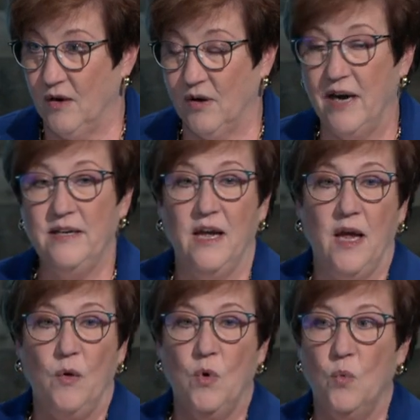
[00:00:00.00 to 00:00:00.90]
All right.
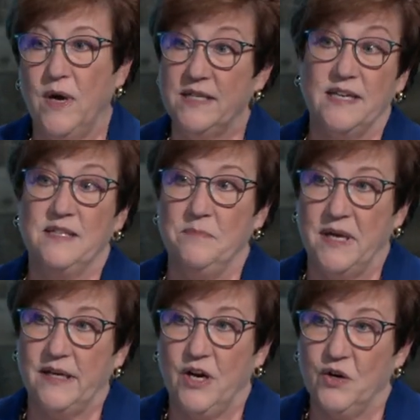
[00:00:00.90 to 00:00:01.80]
Well, what doesn't
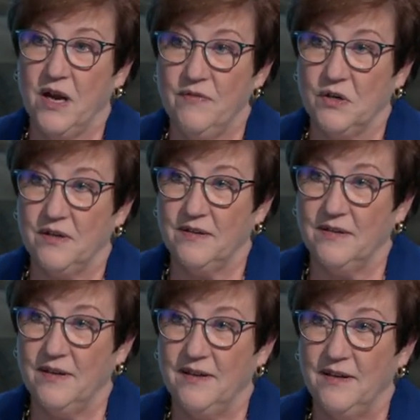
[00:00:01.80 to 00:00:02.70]
Medicare cover?
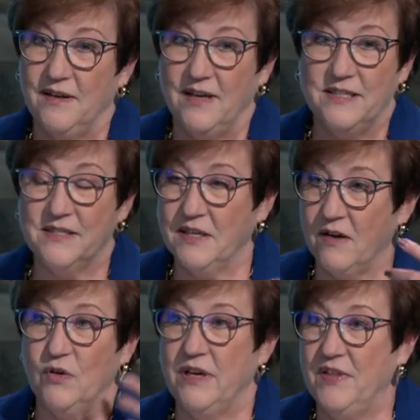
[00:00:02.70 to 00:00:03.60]
It doesn't
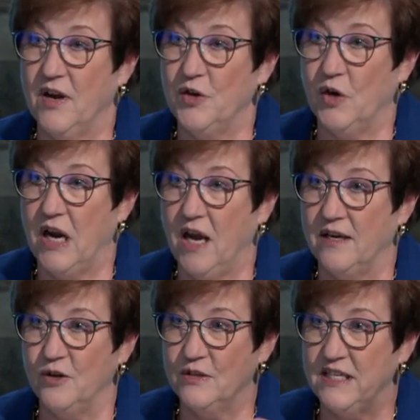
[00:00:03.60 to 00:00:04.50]
cover anything on your
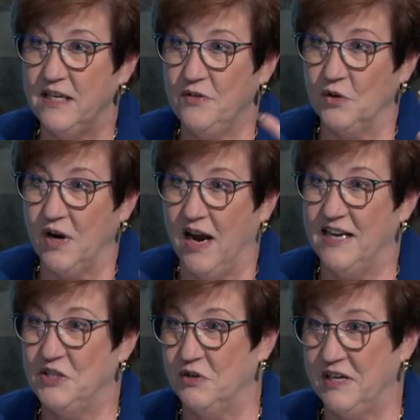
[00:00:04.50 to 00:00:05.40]
head, your teeth, your
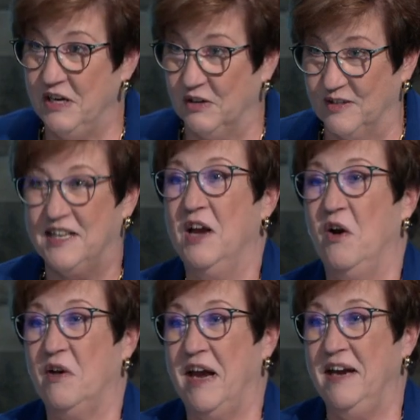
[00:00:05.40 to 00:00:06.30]
eyes, your ears.
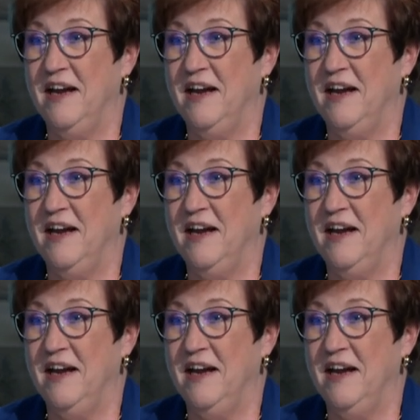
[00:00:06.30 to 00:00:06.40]
Okay.